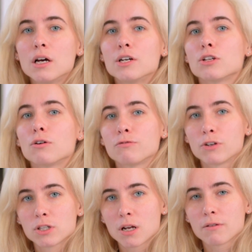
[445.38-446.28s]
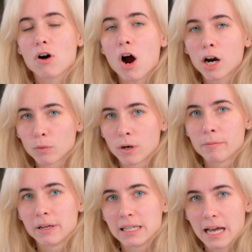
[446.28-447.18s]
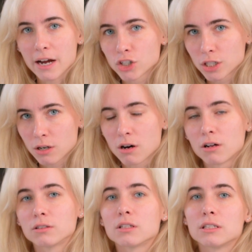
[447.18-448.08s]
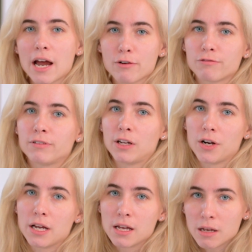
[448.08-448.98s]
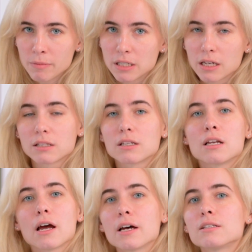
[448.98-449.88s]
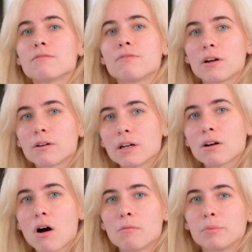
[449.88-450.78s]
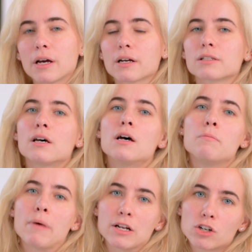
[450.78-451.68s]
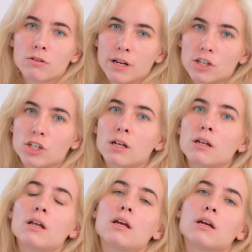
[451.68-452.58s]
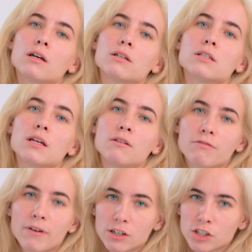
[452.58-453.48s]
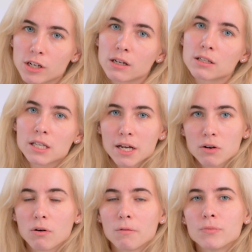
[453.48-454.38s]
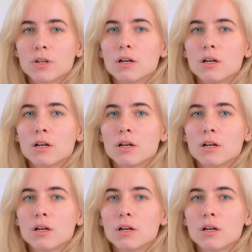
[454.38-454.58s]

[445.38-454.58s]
So first off, heartworm is actually called Dirofilaria Immitis, and it has a very complex maturation and infection cycle.